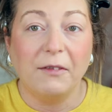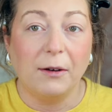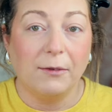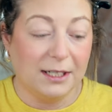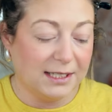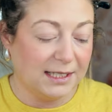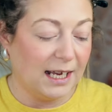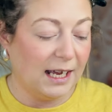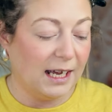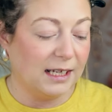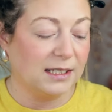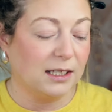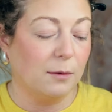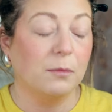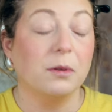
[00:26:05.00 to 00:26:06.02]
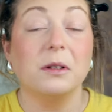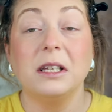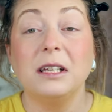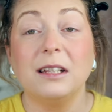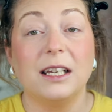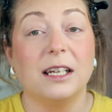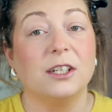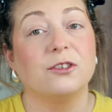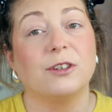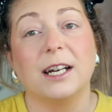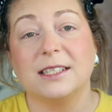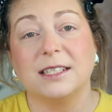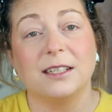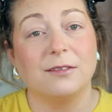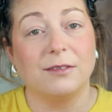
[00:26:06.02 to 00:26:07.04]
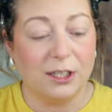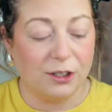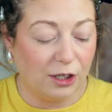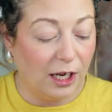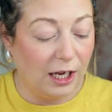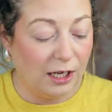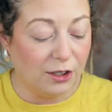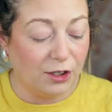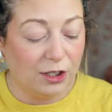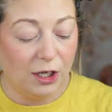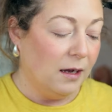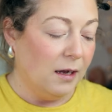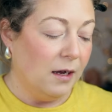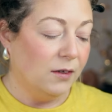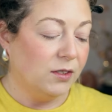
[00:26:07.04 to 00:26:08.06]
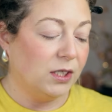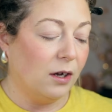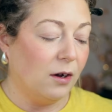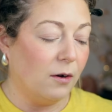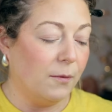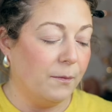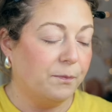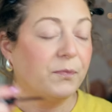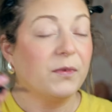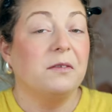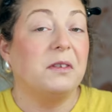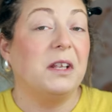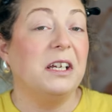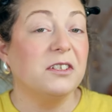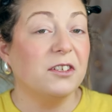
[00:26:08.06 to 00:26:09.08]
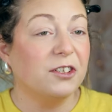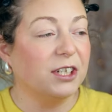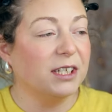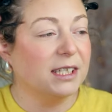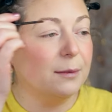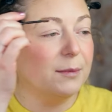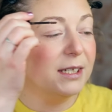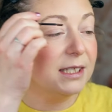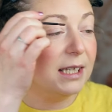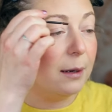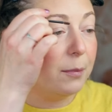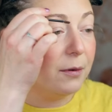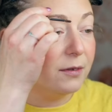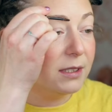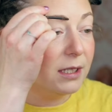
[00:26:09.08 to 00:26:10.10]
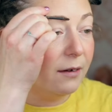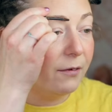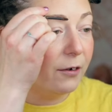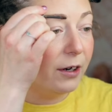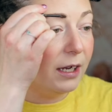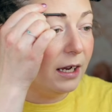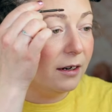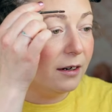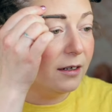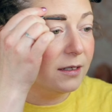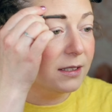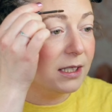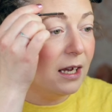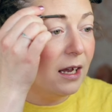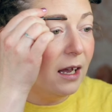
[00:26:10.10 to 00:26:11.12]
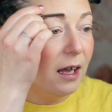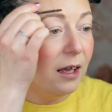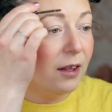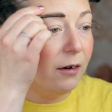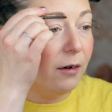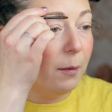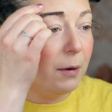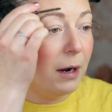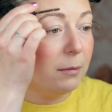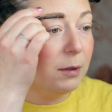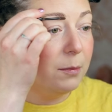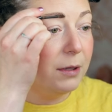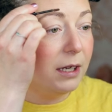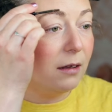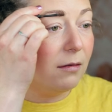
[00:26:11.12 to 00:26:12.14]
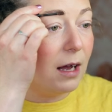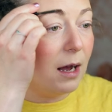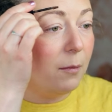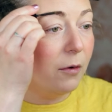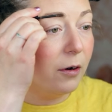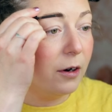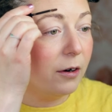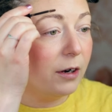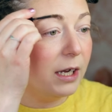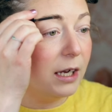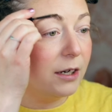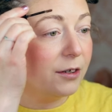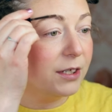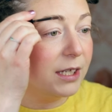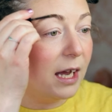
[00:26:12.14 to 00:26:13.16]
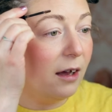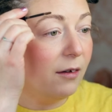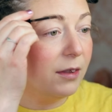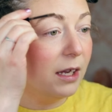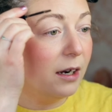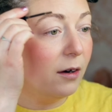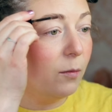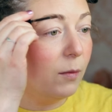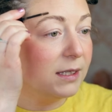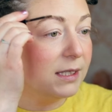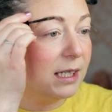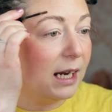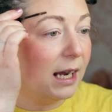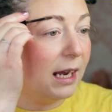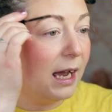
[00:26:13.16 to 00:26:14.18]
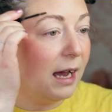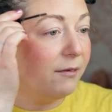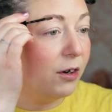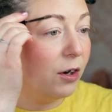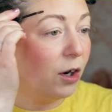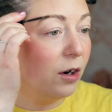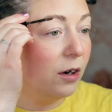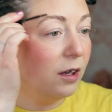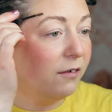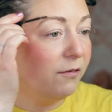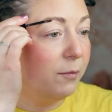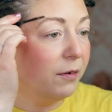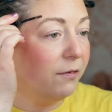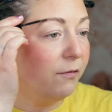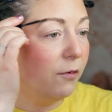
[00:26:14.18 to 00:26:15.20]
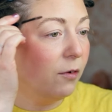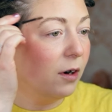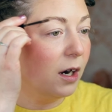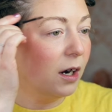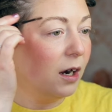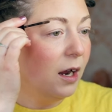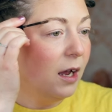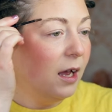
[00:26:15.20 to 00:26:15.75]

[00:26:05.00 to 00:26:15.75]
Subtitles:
I want to say, has completely and drastically changed. So these are just some examples of creators. There are probably a lot more creators out there, ones that I haven't heard of before.